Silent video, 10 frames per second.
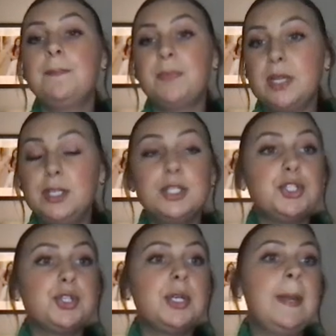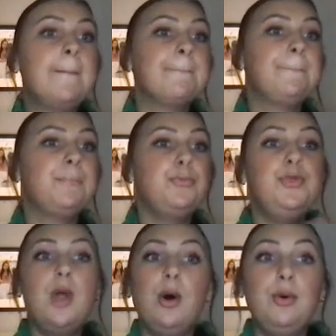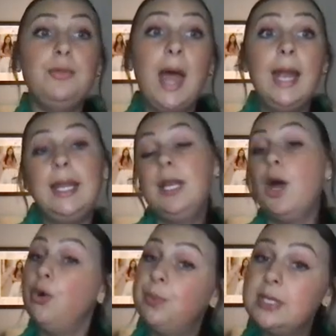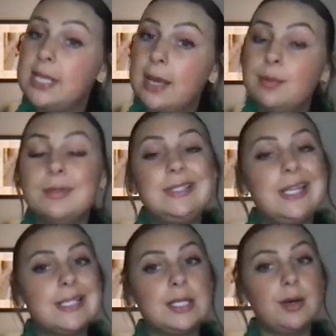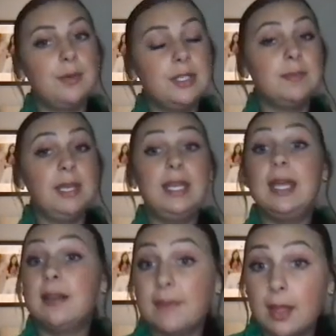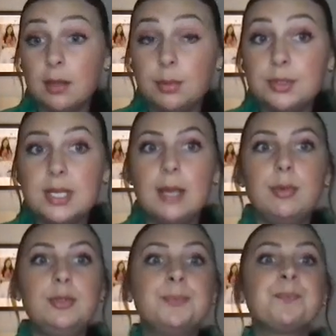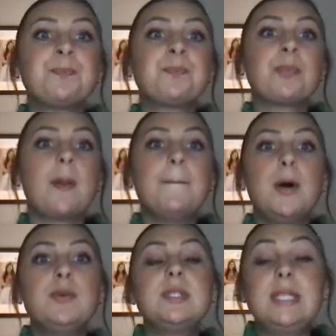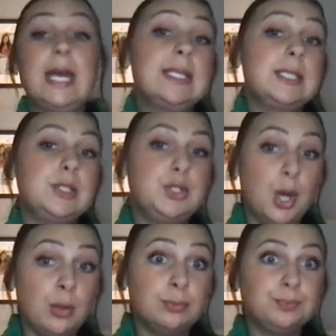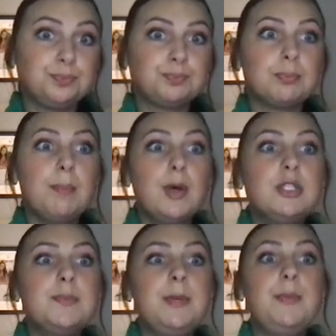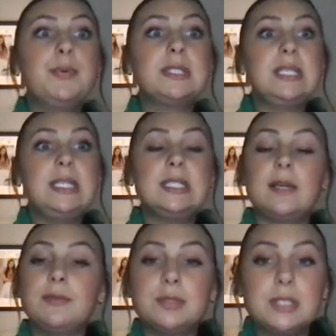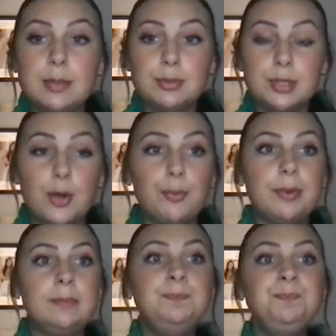industry know that an open table doesn't always mean an available table, most guests don't. Most people see several tables open